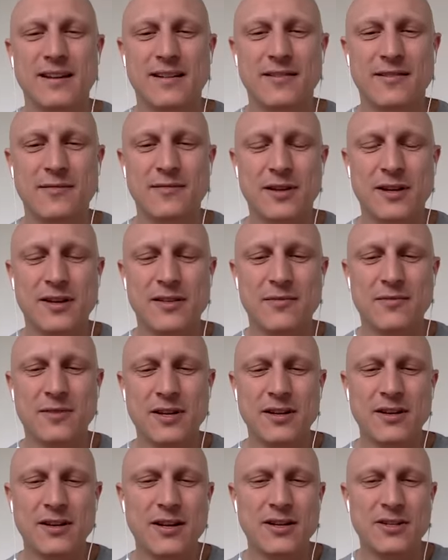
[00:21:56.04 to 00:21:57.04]
when
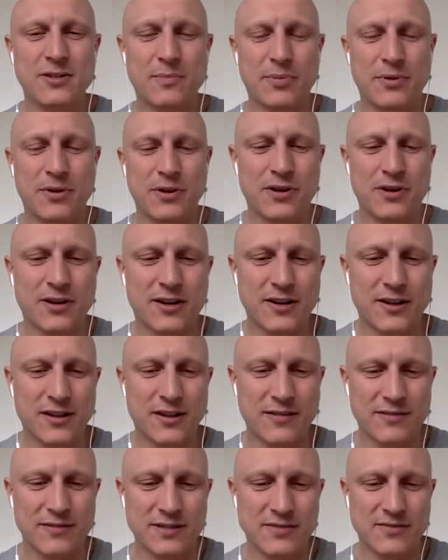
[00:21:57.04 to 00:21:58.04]
you're an entrepreneur, I
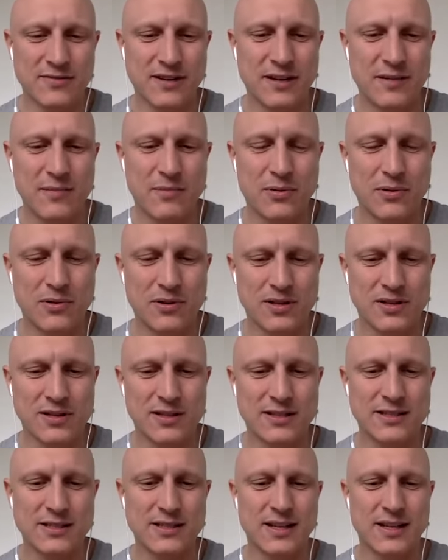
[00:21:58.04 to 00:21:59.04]
think what's really important
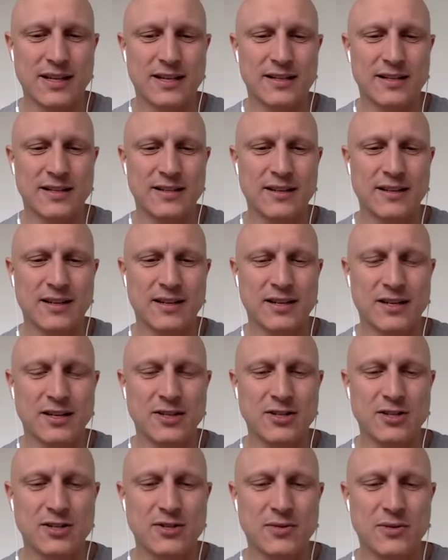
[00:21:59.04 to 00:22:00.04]
is that you
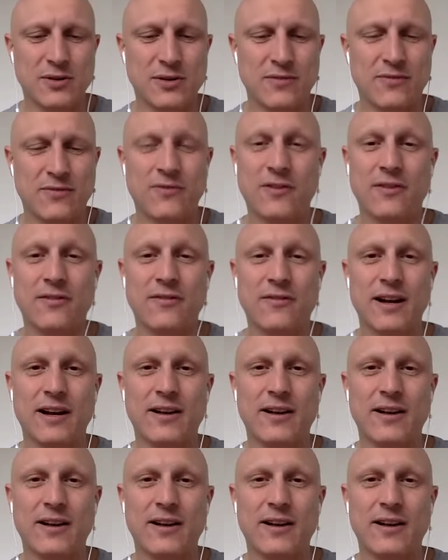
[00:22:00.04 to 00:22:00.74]
do it for the right